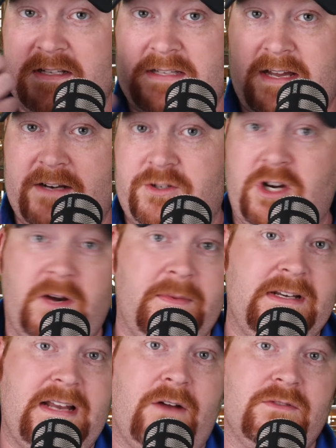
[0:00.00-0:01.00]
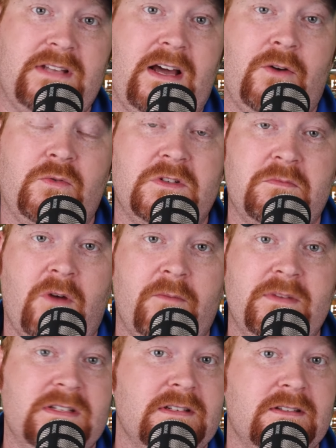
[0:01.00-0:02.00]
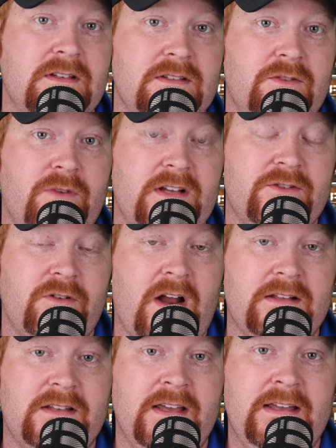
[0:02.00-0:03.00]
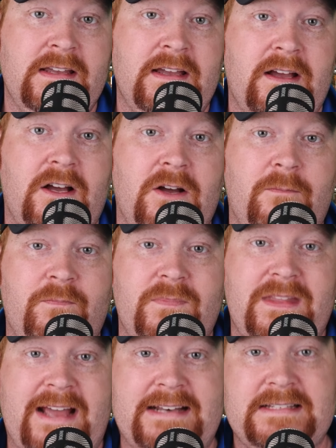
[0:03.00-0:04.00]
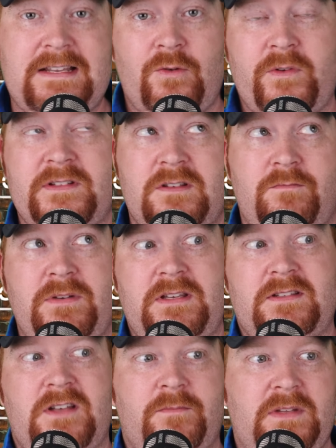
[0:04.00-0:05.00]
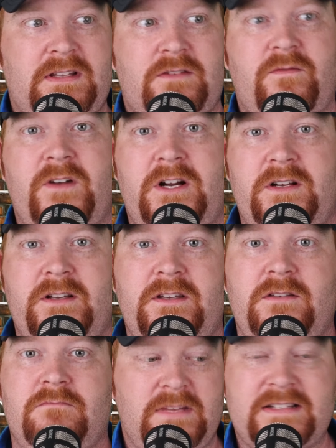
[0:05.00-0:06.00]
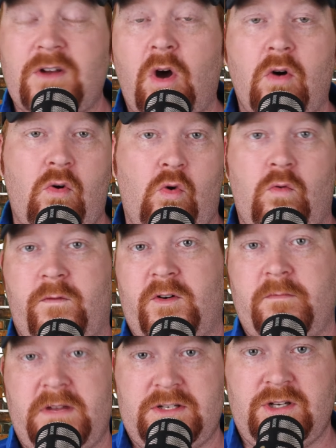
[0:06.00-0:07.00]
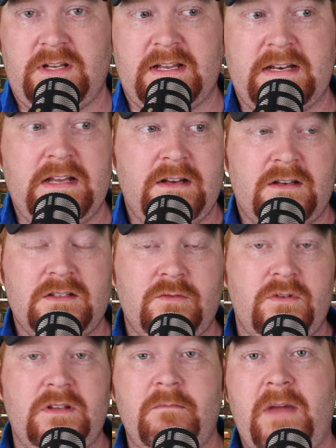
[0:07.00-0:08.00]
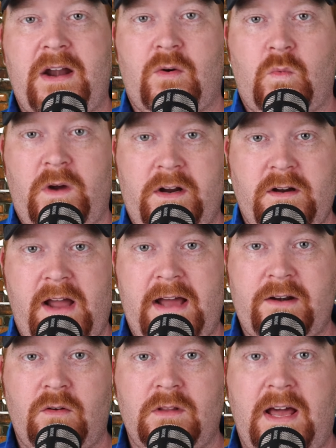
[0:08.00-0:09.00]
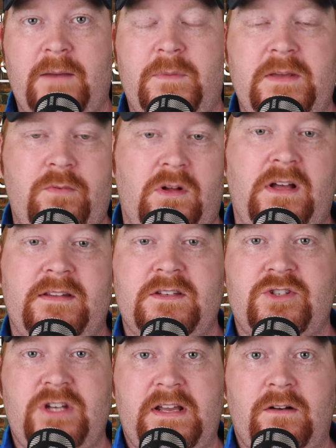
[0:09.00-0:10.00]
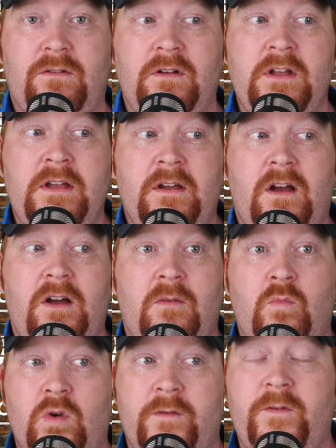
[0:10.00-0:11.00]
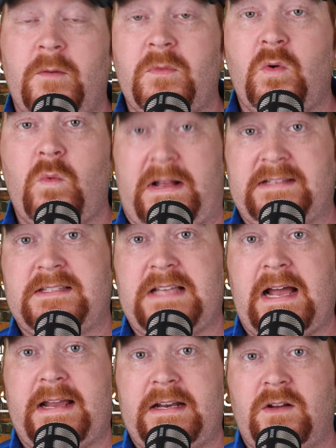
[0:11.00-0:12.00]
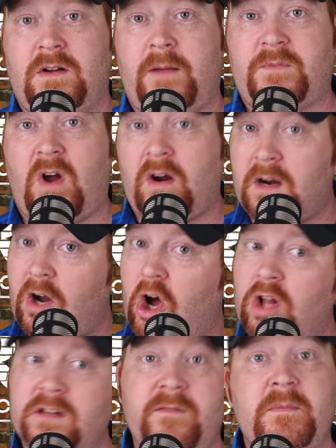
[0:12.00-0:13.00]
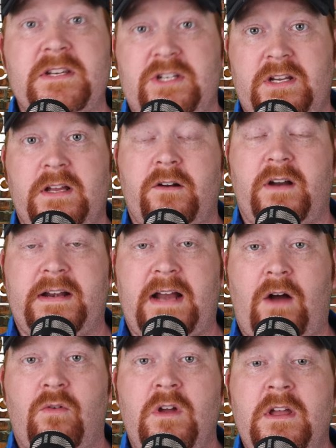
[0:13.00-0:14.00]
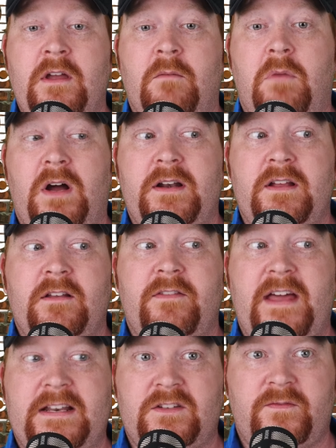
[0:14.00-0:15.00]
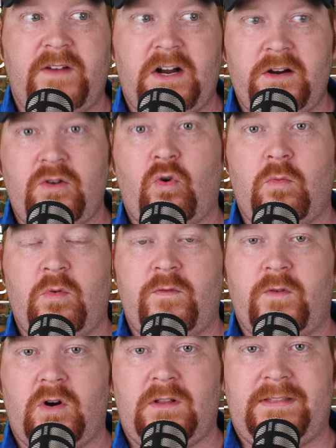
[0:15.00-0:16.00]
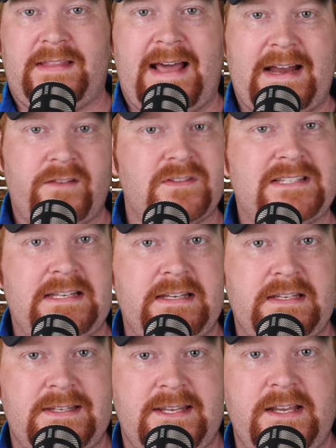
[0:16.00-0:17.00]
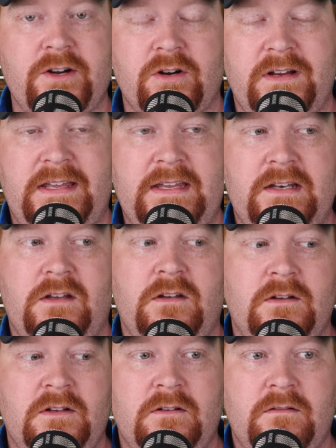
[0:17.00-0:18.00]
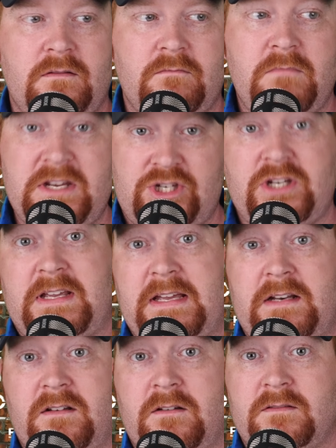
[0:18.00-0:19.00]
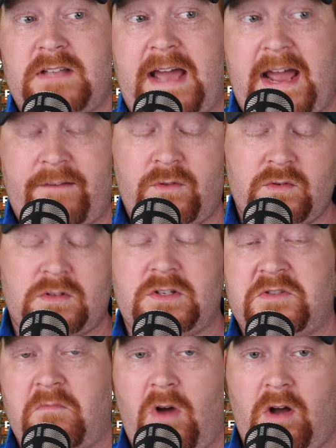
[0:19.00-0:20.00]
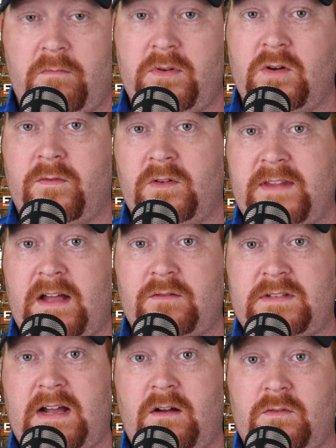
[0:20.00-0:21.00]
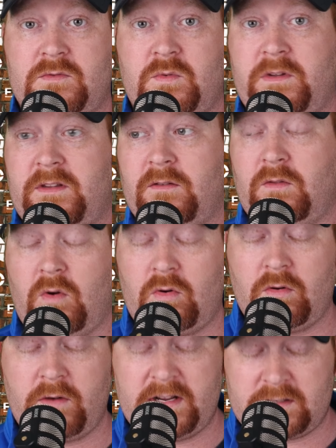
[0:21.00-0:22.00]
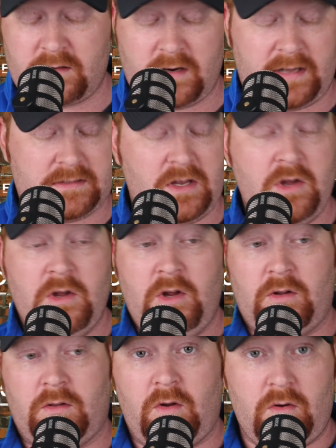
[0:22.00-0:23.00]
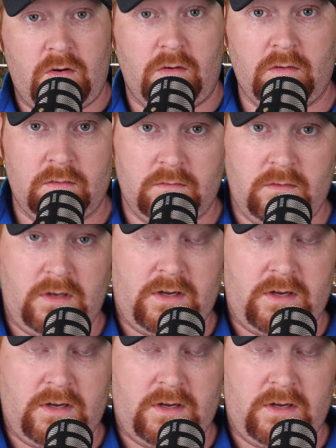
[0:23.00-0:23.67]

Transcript: it's got a charming downtown with small businesses and restaurants. That is going to be something that's it's all over Michigan. Doesn't really matter where you're at. I know a lot of people on this channel, we're from the west side. I'm talking all of Michigan right now, but that is very normal for a lot of cities here in Michigan to have those small, beautiful downtowns with local restaurants, local